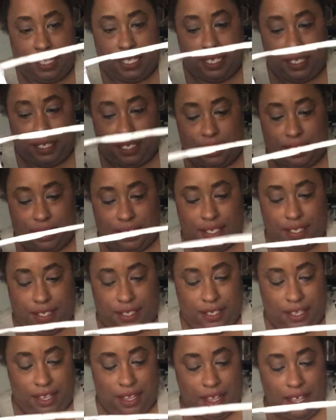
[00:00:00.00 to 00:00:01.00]
this.
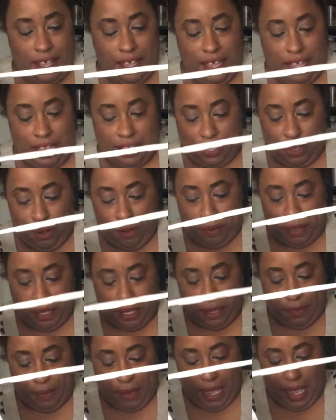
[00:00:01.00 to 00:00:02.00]
It's open in
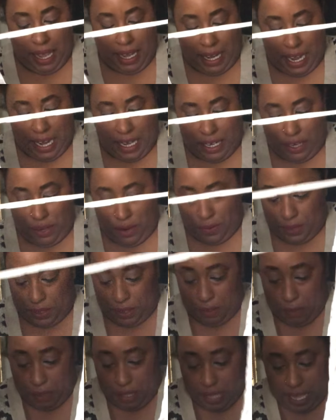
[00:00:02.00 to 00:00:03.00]
the back. I didn't know it was
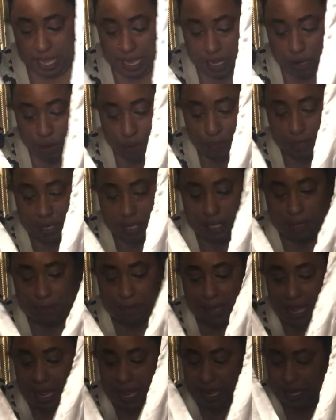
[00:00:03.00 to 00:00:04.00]
gonna be that open in the
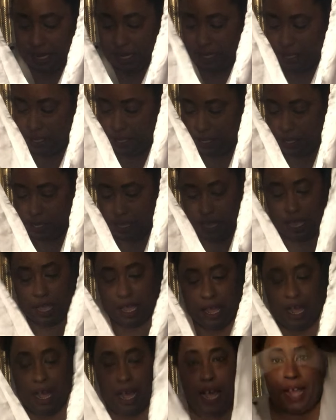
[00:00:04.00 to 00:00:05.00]
back.
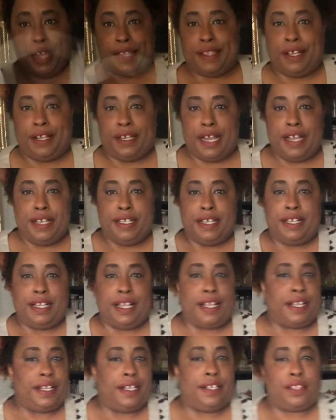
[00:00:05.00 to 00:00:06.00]
I thought I did
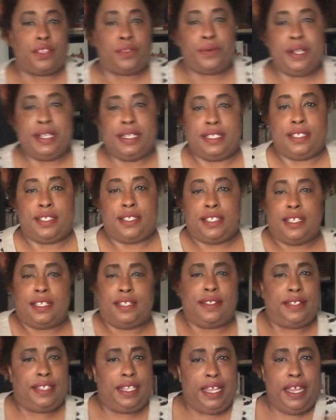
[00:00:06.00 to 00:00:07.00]
like a
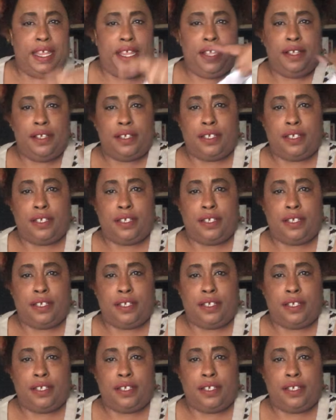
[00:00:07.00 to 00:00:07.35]
360